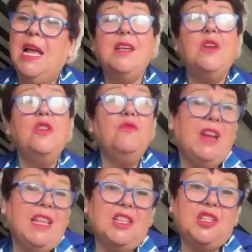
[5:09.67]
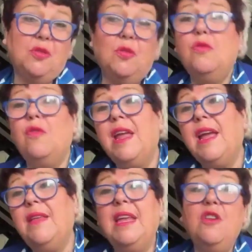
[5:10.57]
So you read the story
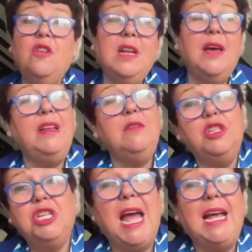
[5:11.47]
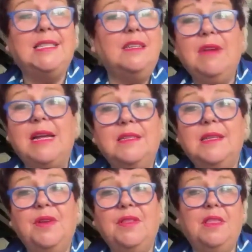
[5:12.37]
and then you could have a little chat around
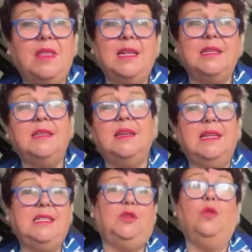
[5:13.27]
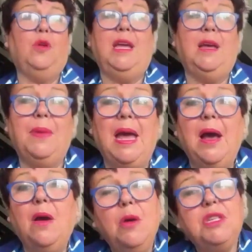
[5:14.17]
some of the things that it's talking about,